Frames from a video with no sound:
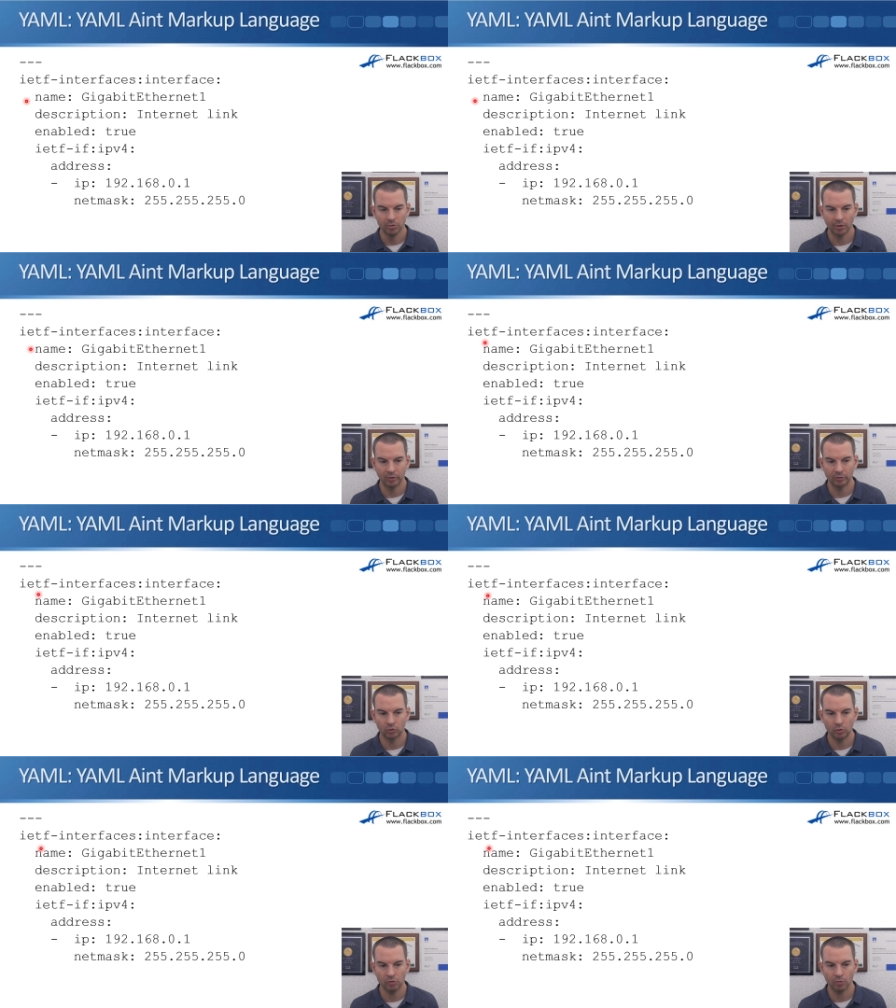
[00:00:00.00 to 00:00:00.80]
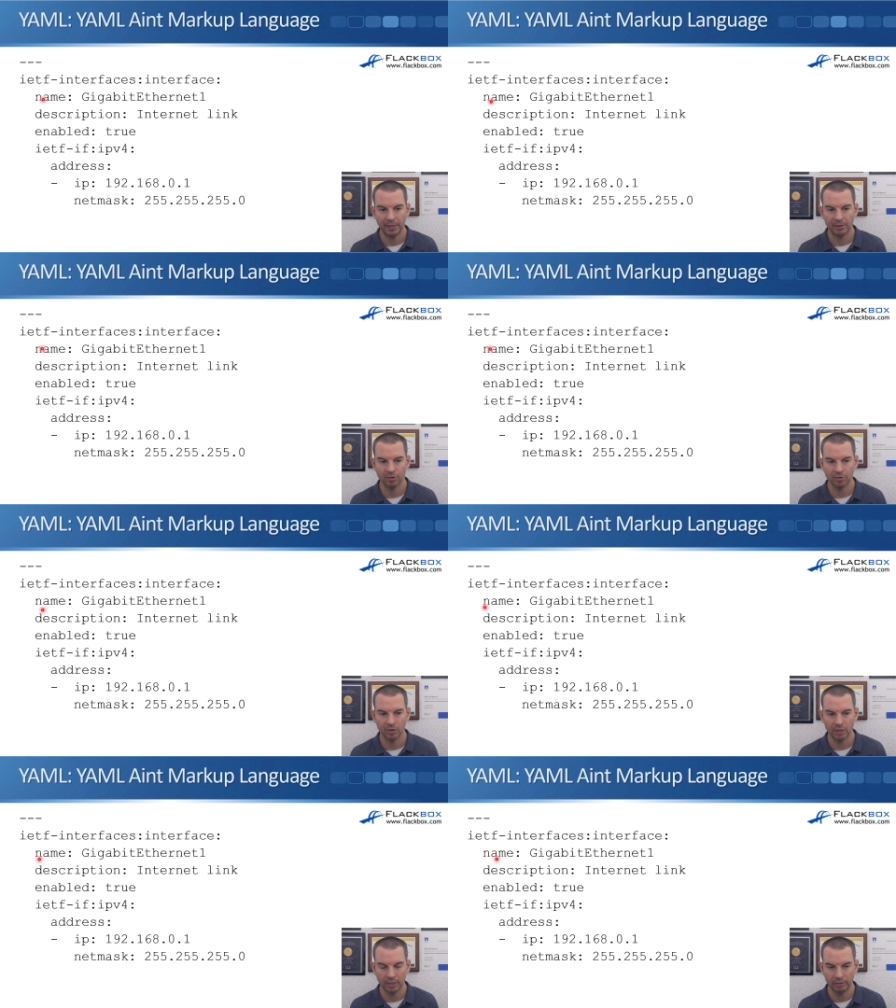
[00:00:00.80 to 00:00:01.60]
So I've got two spaces
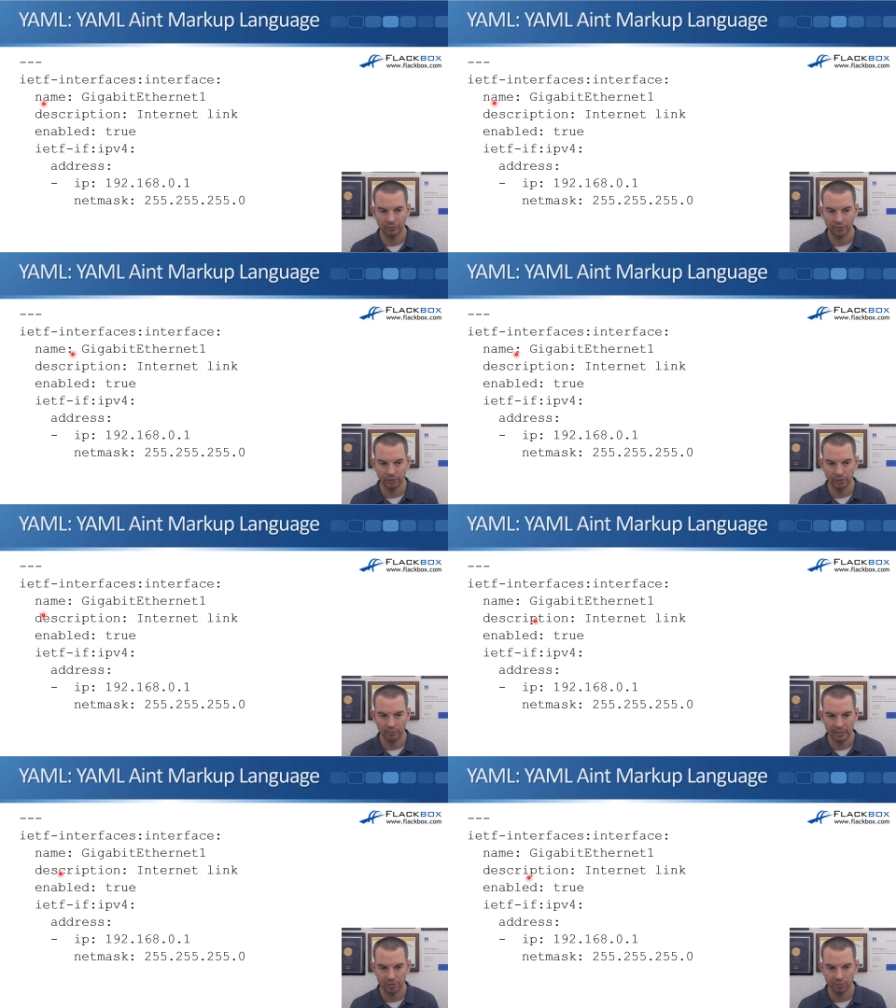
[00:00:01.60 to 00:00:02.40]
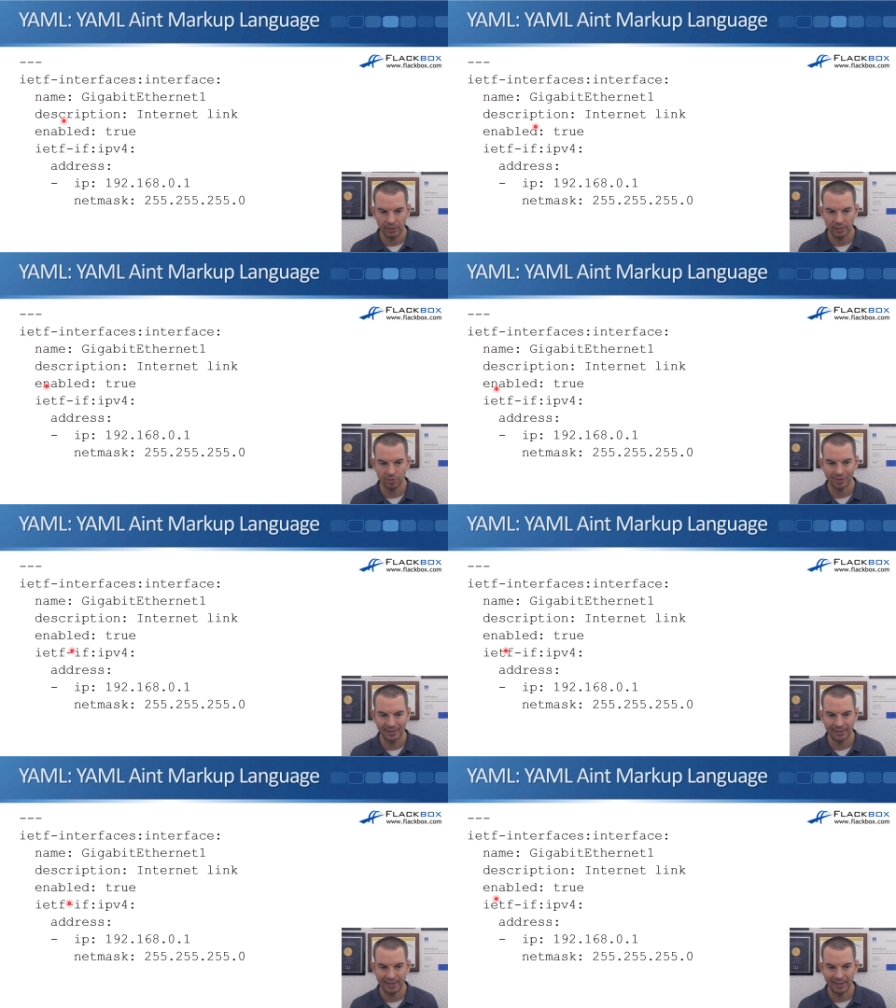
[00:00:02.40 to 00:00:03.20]
in front of each of these to
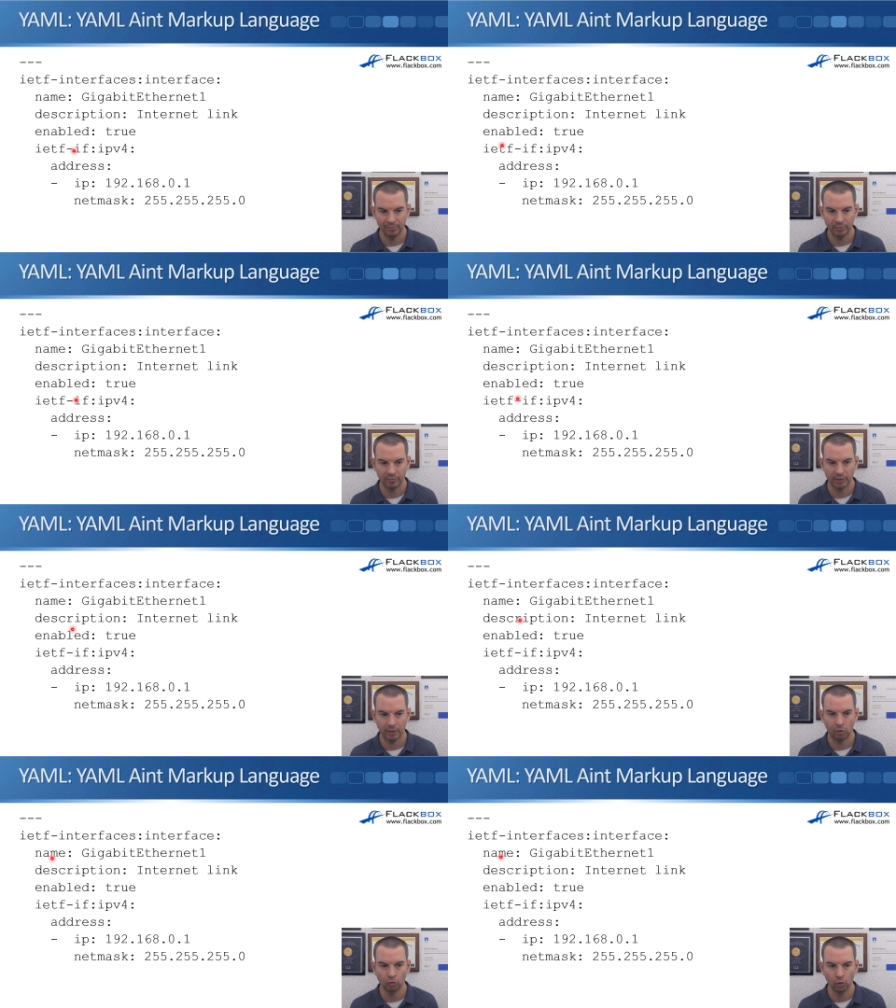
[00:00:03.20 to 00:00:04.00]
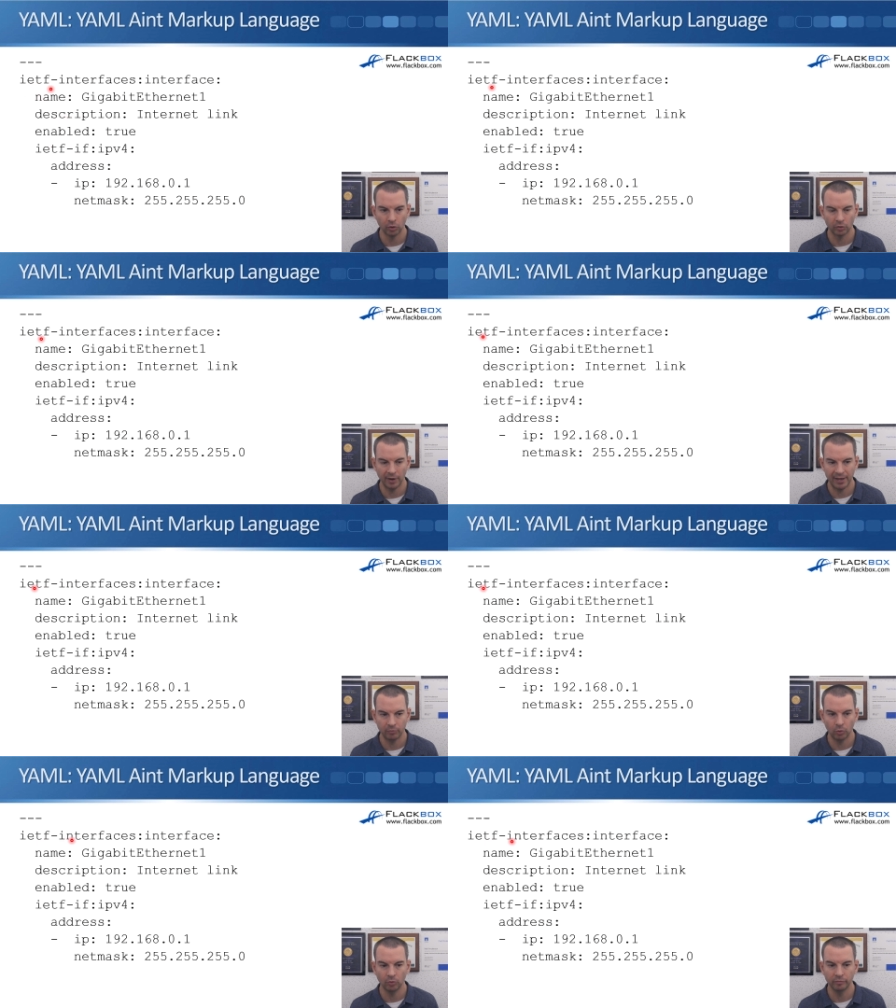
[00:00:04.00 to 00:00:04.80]
indicate that they're at a lower
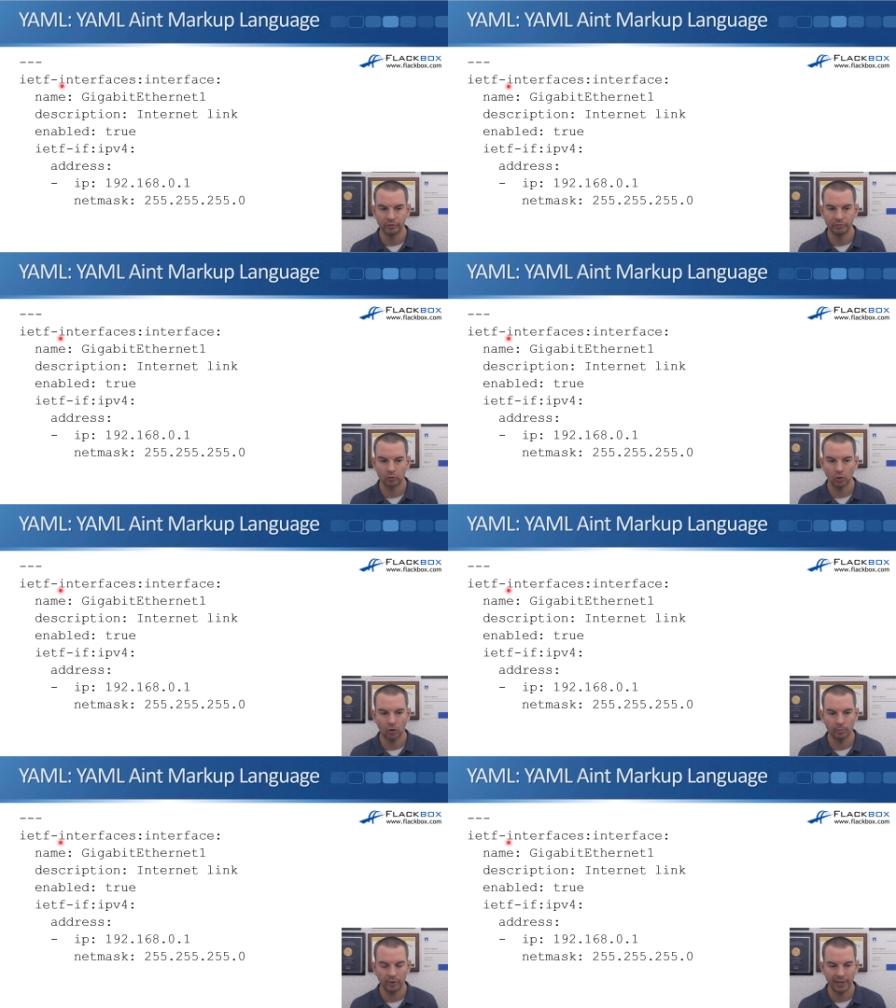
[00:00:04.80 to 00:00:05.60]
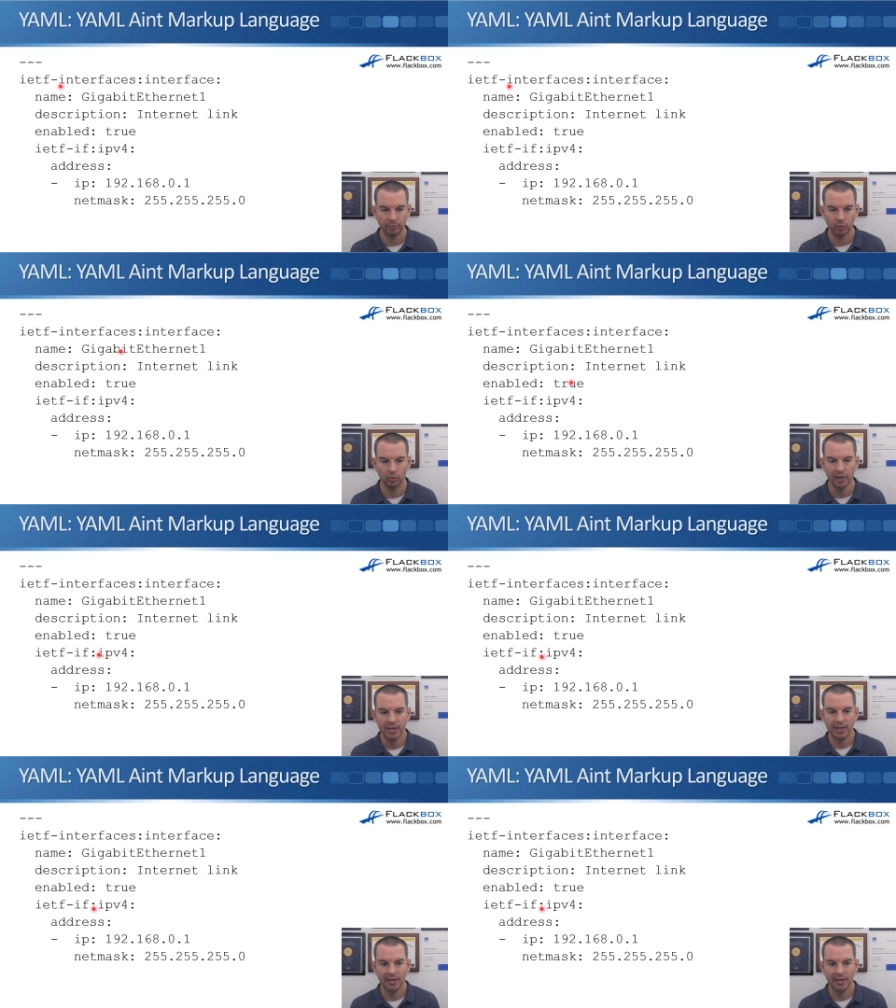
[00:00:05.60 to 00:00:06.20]
level than the top level.